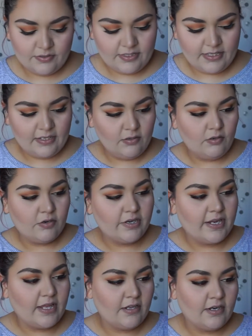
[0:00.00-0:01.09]
the Laura
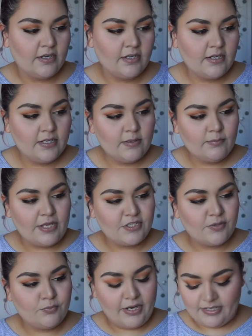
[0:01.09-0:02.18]
Geller Blush
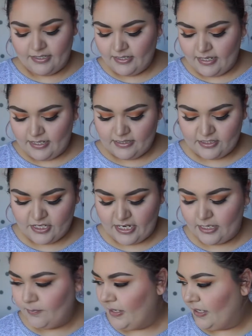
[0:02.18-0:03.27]
and Brighten in the
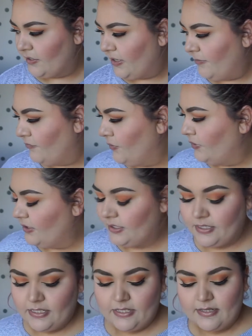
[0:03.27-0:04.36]
shade Pink Grapefruit.
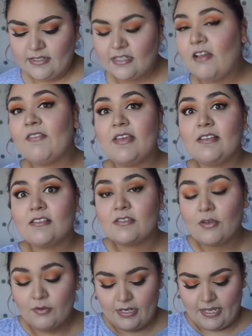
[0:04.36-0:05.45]
This stuff is
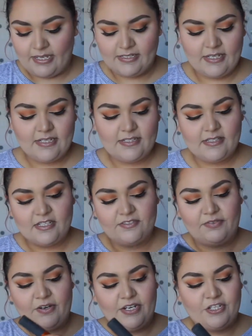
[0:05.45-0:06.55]
so nice. It's this
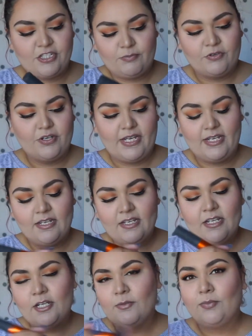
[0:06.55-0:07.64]
very shimmery
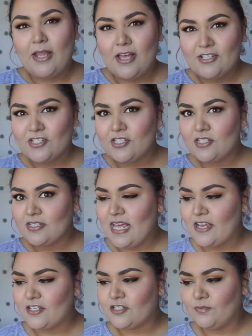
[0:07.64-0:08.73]
blush
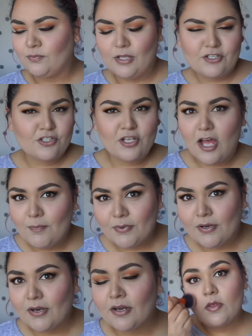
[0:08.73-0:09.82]
slash blush
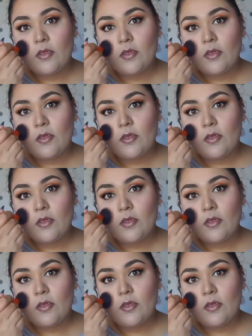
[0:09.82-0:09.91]
topper